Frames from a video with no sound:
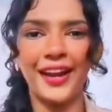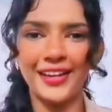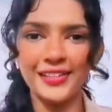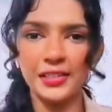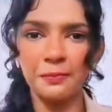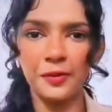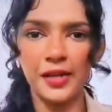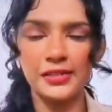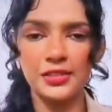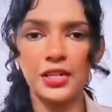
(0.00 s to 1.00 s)
any
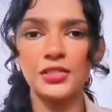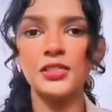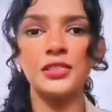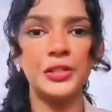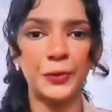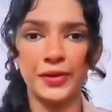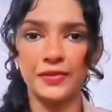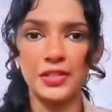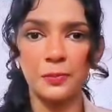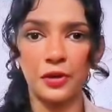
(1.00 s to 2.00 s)
surprise charges
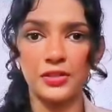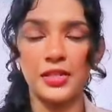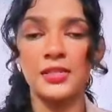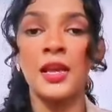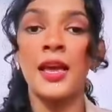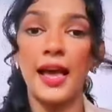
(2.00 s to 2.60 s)
during this process